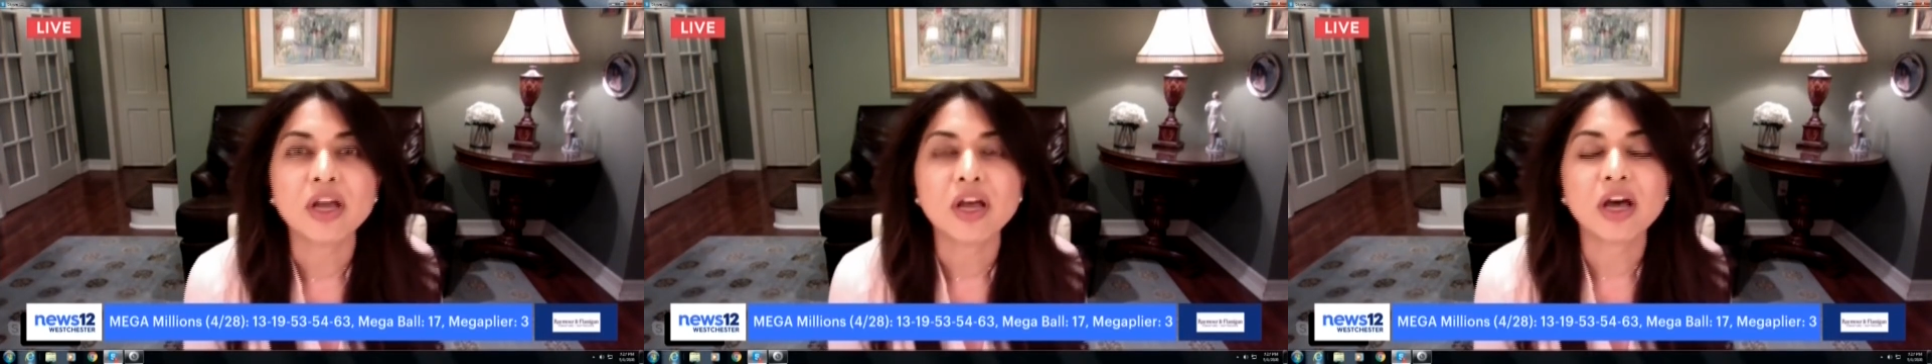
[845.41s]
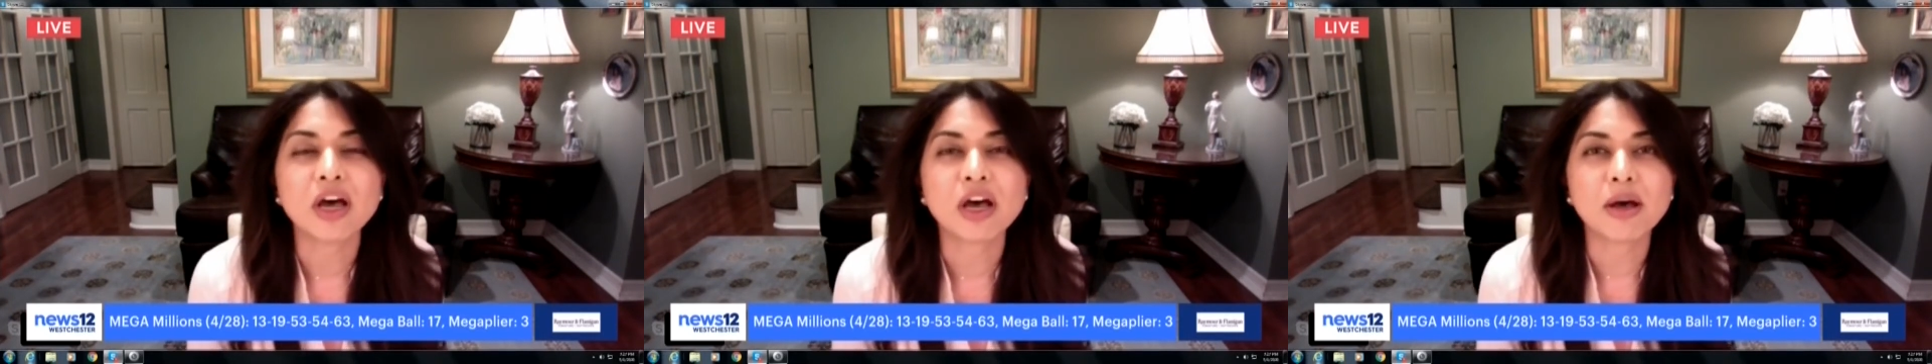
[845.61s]

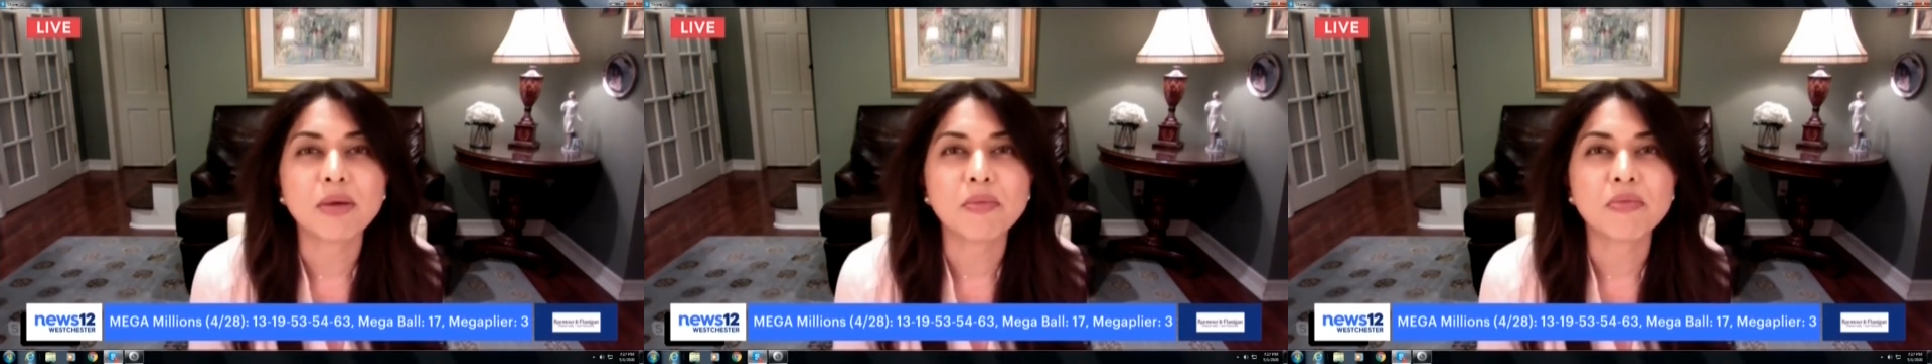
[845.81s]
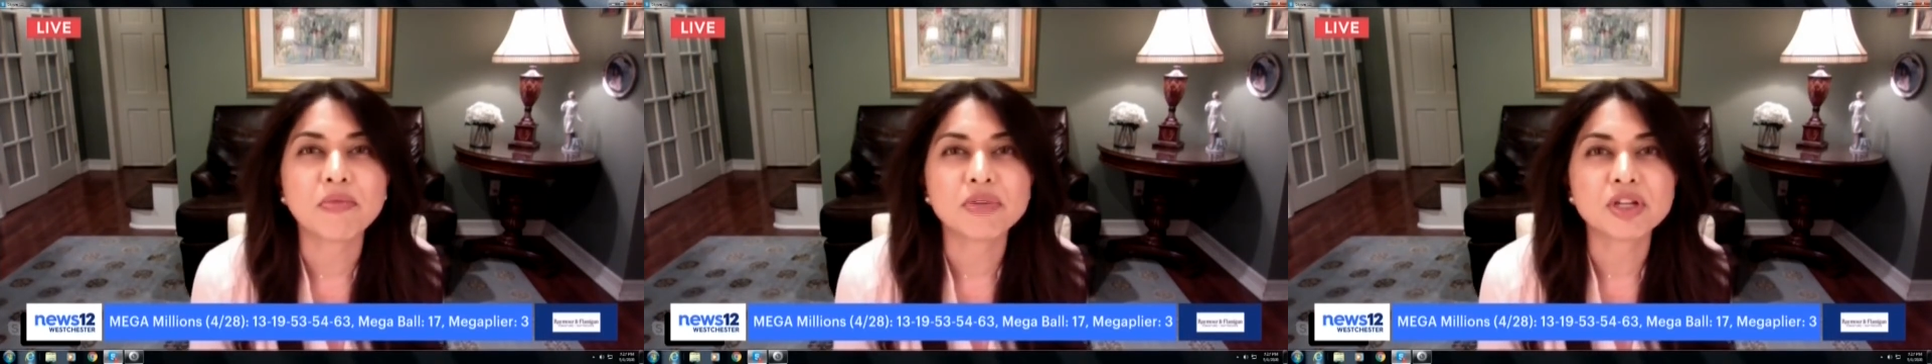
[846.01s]

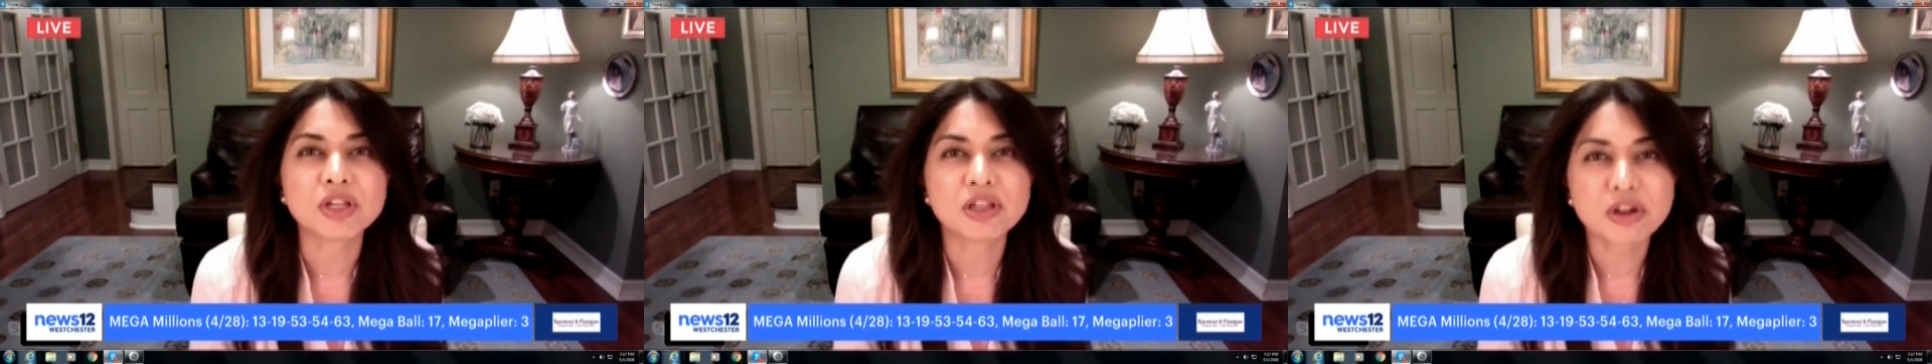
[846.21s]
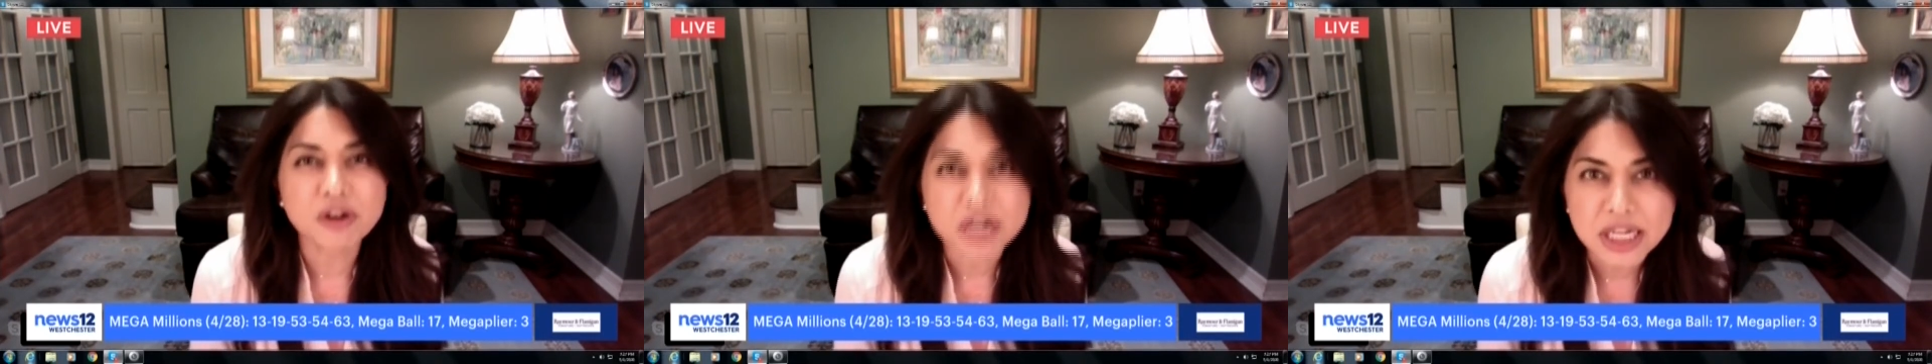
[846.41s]

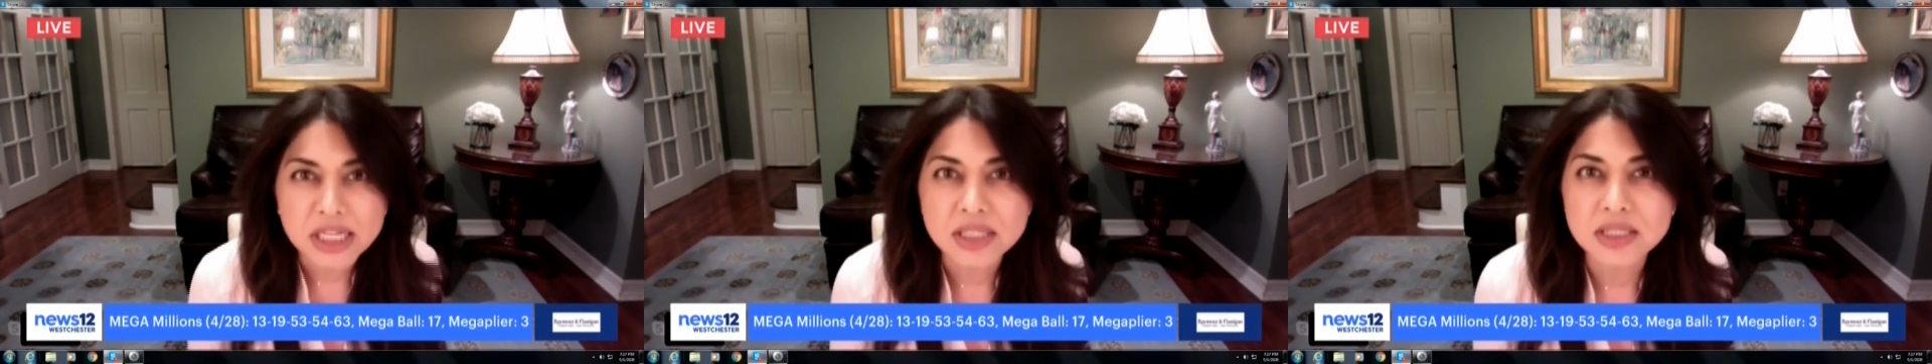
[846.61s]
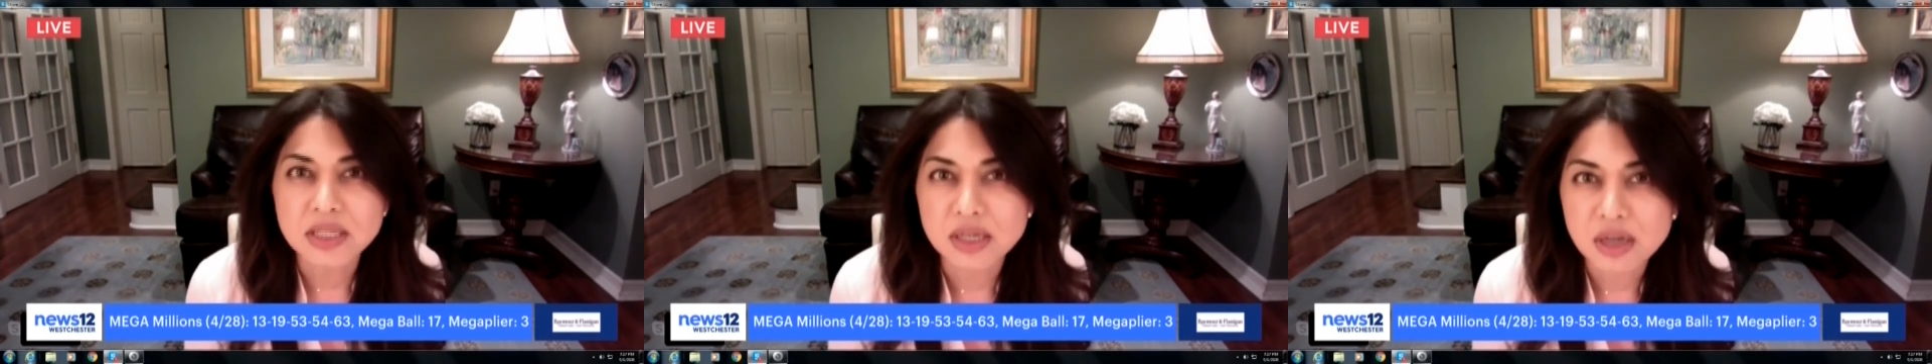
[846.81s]

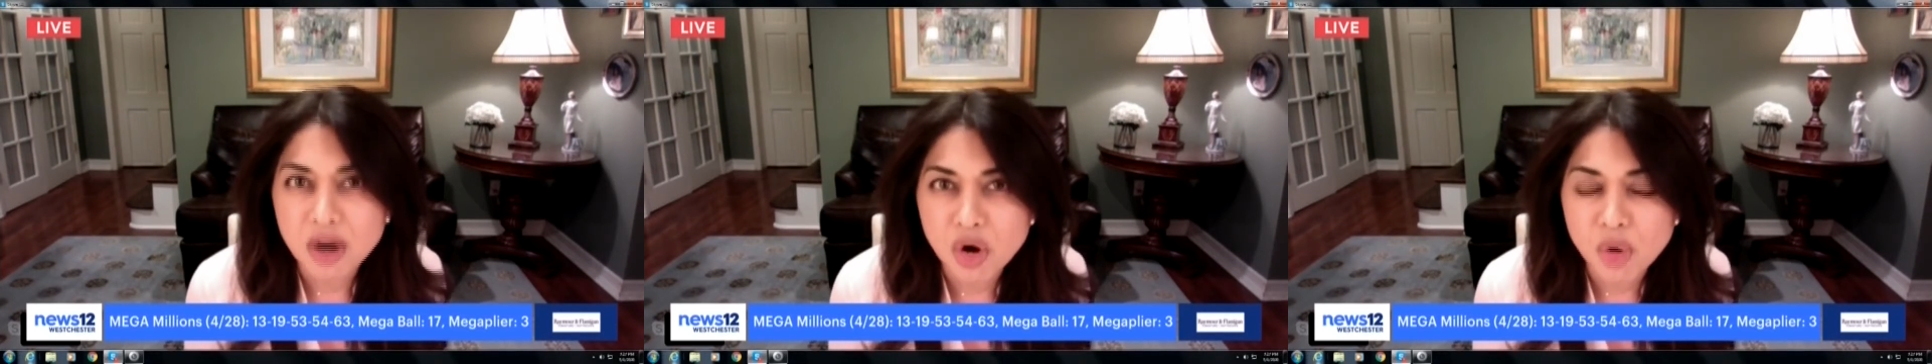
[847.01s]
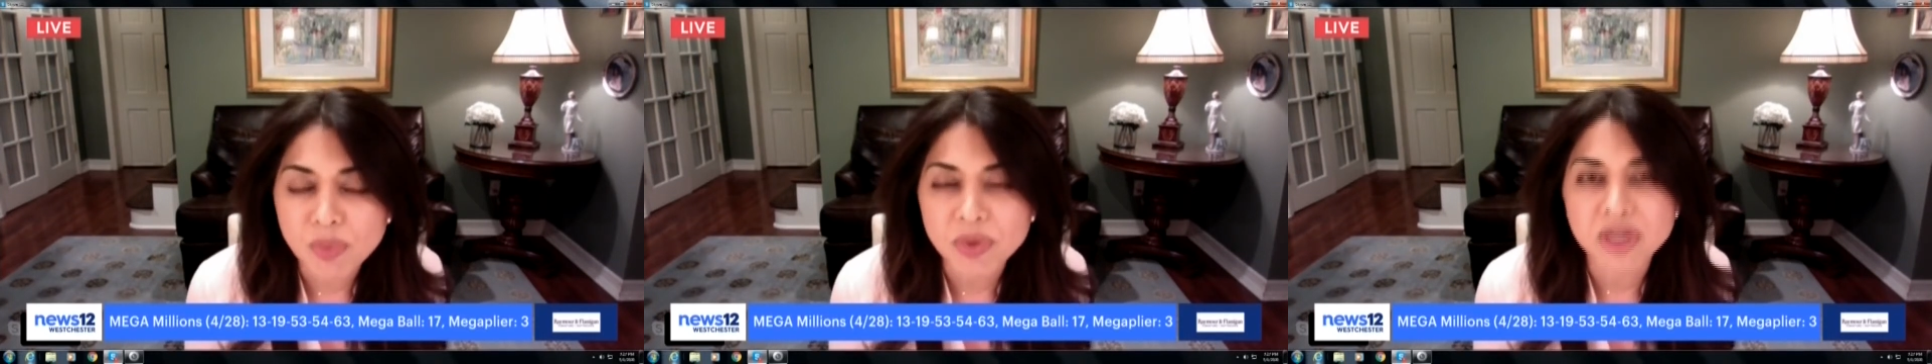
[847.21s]
learning to
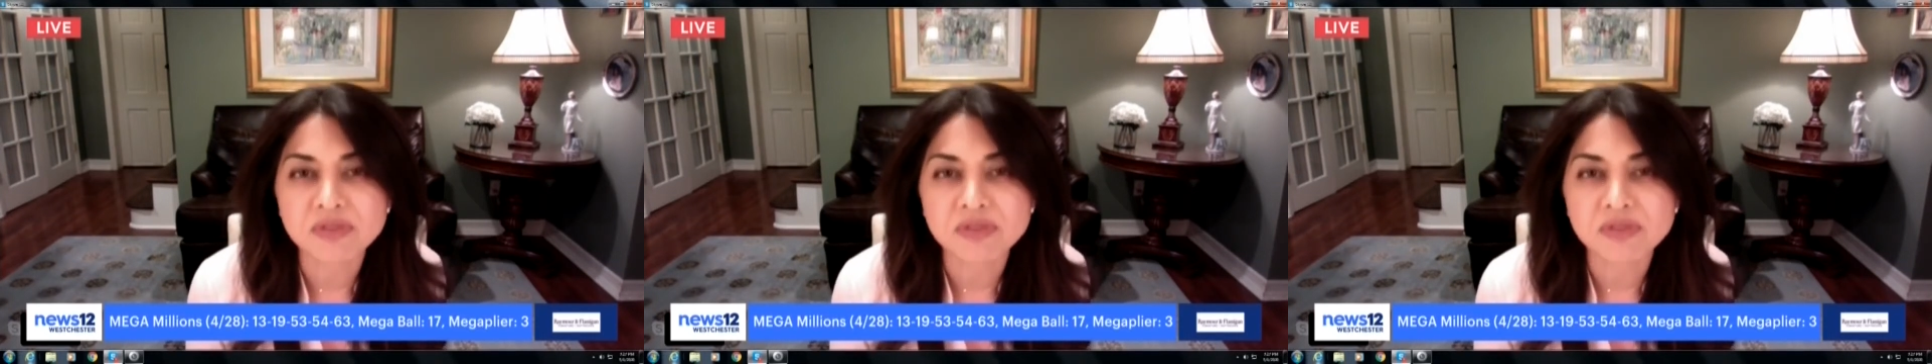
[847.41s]
cope,